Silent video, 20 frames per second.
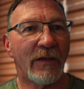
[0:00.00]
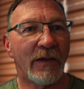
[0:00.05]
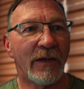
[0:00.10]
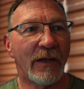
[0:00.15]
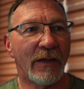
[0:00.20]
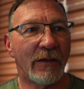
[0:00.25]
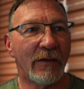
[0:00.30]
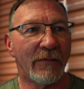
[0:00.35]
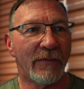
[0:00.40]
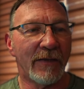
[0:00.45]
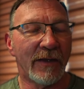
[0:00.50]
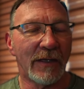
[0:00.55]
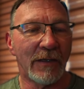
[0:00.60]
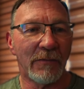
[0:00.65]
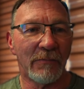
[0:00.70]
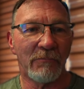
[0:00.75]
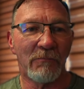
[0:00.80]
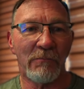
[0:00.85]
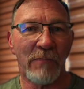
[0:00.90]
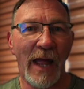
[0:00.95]
it, the
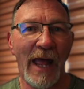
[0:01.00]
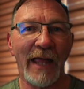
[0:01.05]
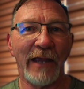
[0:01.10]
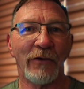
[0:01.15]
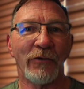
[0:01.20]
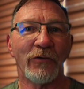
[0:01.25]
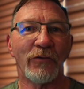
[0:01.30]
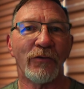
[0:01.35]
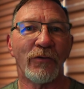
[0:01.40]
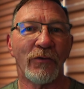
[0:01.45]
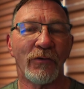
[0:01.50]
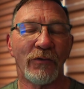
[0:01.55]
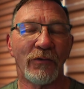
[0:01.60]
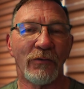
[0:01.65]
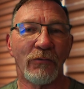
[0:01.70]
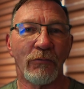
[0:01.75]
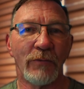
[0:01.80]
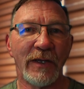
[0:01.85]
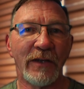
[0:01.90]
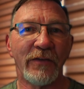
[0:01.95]
buyer's
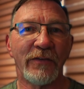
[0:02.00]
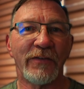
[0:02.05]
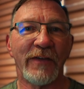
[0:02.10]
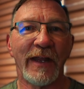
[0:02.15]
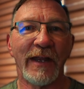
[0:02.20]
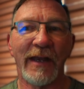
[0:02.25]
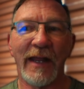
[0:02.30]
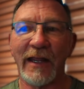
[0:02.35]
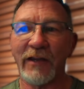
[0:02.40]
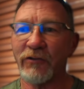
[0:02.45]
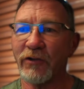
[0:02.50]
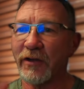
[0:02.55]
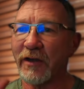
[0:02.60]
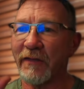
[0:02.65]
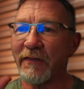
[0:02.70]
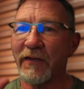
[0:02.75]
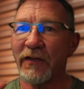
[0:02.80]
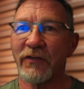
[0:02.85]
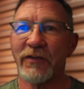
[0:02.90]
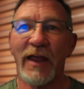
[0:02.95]
real estate agent
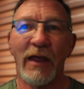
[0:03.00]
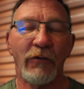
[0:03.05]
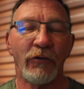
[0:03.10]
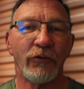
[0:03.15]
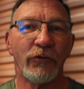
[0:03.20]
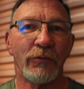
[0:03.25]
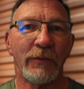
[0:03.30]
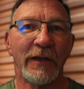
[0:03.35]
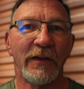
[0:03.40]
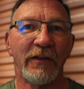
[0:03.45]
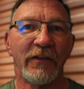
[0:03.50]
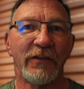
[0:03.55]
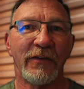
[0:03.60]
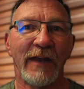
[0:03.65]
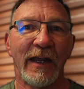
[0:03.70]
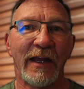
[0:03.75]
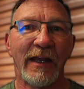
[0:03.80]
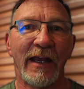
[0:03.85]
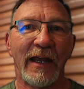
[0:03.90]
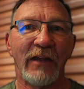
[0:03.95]
and the seller's real
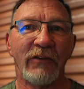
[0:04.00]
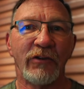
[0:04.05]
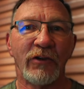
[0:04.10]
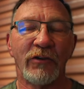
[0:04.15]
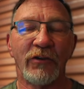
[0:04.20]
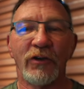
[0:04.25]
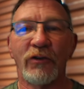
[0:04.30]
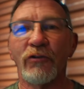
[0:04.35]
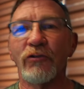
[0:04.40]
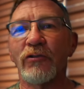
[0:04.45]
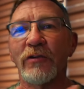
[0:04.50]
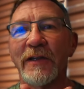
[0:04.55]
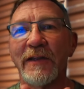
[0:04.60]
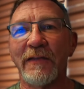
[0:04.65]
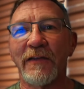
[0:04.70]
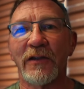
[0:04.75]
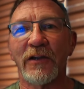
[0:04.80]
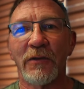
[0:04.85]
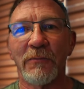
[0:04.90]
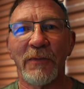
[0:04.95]
estate agent usually
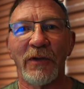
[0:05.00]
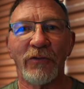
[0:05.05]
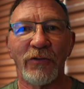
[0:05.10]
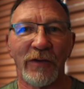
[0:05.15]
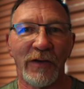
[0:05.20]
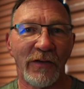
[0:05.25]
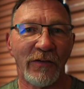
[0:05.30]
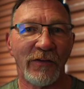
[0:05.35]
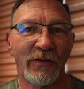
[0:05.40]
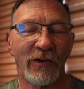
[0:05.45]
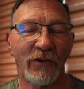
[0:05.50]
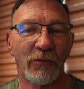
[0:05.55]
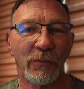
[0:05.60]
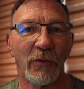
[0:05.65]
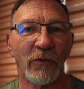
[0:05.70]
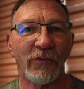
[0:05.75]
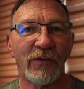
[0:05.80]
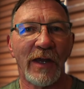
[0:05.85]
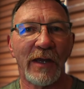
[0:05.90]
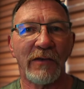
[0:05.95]
the commission is
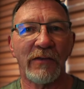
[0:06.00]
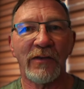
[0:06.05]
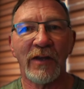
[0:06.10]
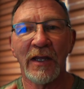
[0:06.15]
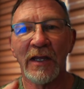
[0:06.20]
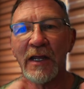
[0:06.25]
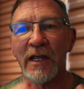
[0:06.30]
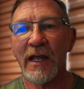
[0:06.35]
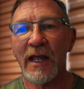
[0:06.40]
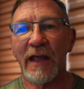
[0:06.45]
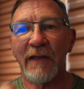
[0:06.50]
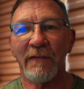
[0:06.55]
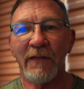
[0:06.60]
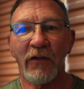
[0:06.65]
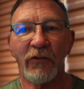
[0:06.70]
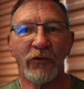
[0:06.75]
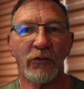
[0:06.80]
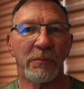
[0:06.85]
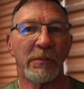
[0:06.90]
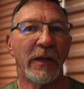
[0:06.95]
6% and
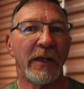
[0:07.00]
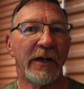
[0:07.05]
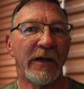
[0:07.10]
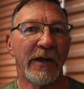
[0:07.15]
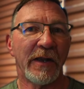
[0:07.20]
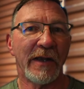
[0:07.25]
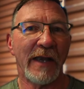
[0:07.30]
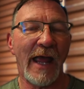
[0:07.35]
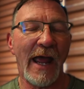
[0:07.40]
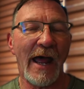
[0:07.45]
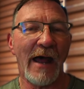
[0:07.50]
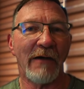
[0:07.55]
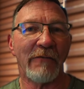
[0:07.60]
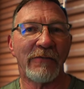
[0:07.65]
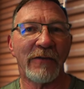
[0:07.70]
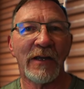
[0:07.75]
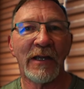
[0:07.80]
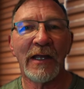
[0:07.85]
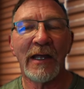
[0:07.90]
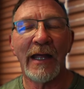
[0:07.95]
they'll split it in half
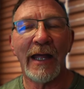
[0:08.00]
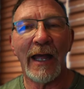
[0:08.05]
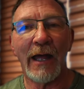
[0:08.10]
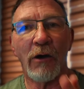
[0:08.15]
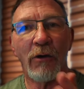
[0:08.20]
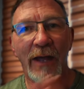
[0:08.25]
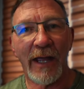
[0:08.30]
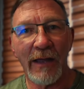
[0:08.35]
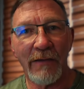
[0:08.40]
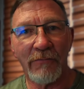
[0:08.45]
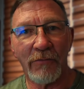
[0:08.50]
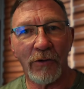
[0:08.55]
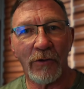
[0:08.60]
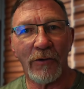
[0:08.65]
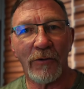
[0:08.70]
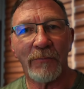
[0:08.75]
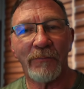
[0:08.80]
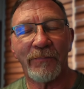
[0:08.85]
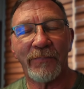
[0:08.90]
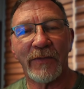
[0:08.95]

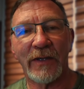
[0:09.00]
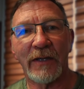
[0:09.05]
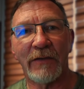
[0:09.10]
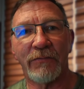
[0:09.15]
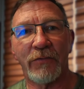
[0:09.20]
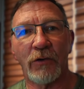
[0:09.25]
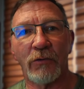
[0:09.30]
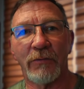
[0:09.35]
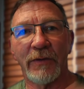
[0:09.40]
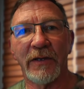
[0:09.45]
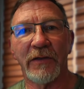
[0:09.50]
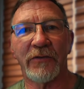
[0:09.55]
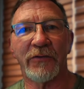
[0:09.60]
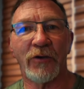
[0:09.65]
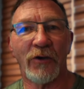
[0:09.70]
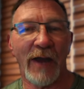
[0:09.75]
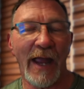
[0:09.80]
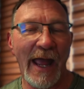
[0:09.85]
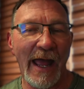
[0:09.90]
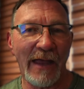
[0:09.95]
however if your
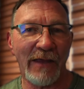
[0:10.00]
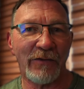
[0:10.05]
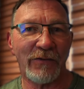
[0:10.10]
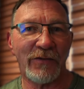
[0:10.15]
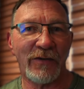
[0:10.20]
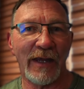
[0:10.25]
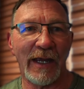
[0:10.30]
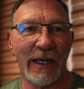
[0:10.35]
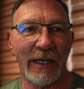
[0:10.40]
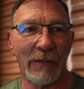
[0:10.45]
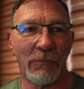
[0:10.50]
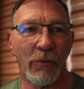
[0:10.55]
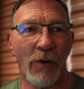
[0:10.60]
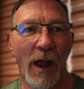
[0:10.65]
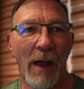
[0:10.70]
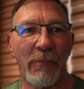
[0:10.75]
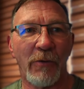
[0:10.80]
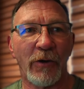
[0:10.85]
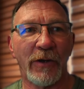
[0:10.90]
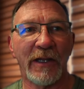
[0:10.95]
realtor has a
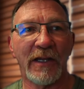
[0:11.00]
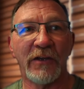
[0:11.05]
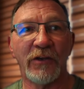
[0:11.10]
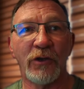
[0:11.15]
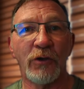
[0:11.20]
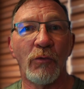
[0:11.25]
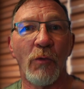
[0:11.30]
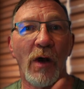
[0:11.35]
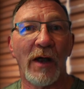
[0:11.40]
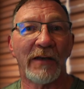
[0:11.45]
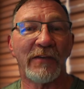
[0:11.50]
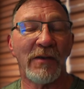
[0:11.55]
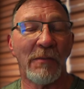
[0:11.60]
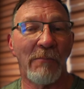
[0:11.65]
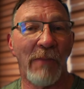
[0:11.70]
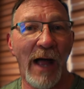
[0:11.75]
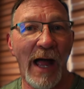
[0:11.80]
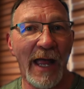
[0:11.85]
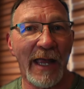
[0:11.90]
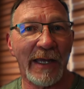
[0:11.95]
property and you want to
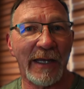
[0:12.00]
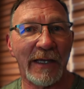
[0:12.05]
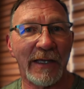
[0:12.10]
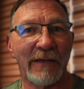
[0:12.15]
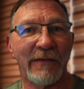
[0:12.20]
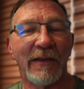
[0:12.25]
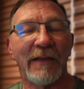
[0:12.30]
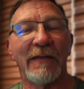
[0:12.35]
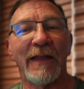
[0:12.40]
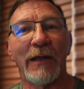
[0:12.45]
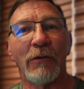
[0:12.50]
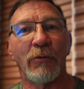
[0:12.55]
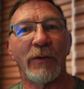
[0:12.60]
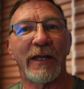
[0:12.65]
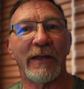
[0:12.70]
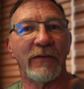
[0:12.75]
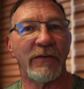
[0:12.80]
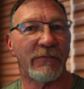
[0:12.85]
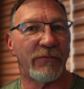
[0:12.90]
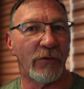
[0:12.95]
buy it, then they will
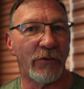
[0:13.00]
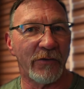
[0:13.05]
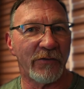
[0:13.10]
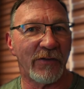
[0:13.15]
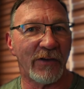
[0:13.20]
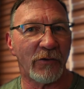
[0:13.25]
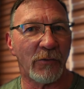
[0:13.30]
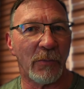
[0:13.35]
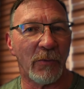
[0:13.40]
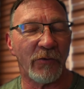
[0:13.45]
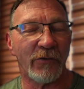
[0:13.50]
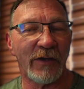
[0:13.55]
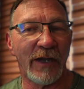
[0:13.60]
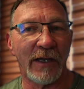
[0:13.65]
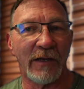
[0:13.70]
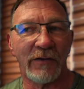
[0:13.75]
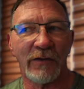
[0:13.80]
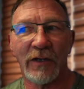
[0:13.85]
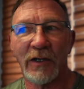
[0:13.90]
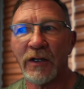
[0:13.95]
get the full
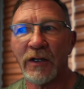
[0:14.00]
6%.